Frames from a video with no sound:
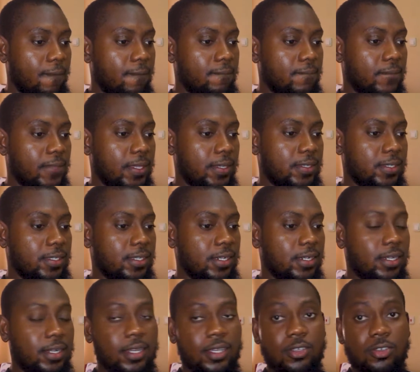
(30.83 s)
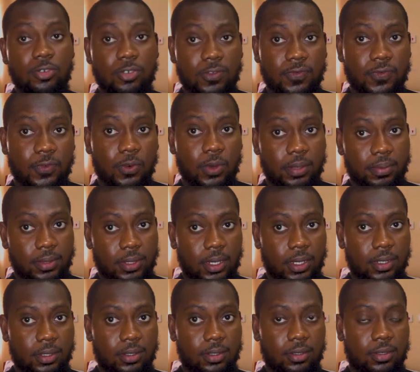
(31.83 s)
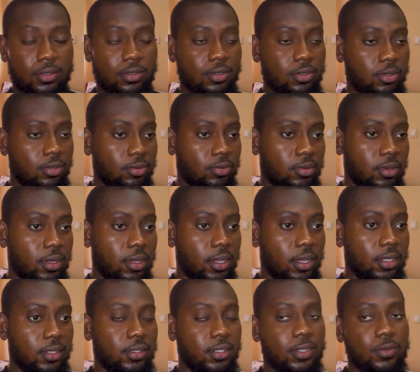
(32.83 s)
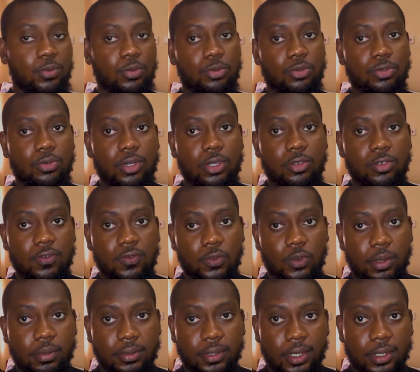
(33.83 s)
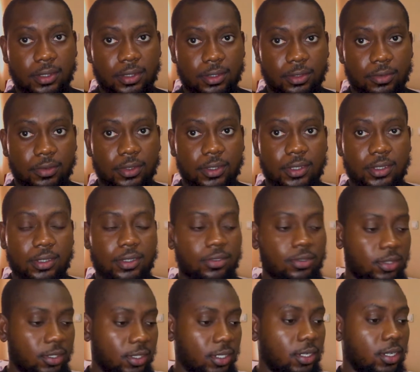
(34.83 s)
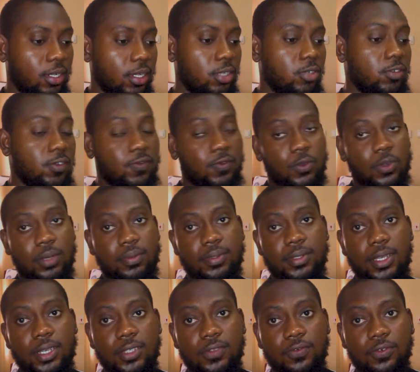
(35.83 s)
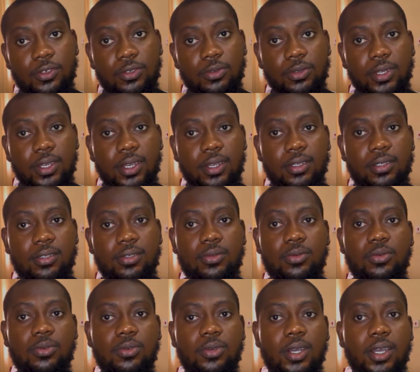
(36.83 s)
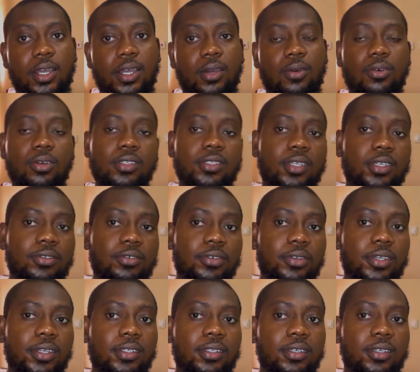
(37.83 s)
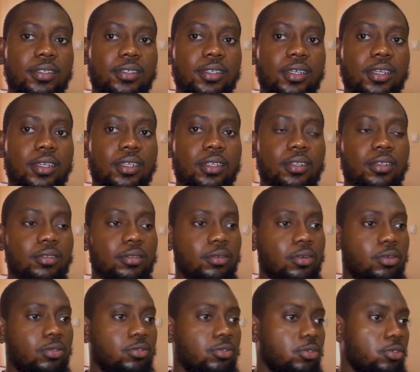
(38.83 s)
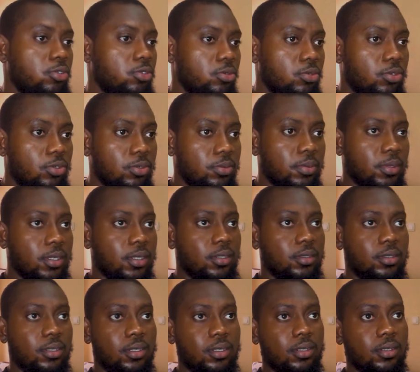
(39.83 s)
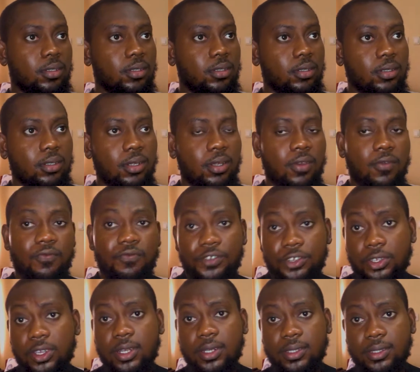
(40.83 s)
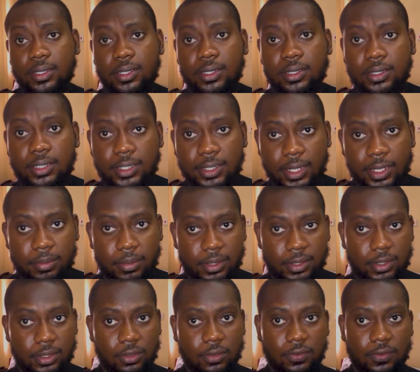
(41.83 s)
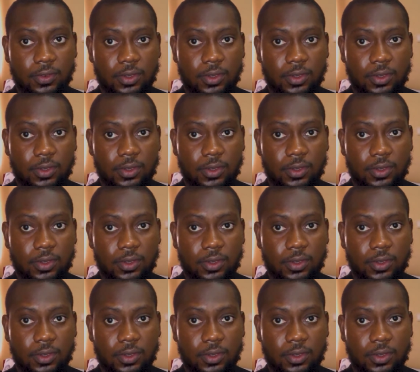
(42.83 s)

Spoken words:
this is another useful website. I said we'll do a useful website series. So this is another useful website for you guys who are content creators and also YouTubers and video editors just like myself.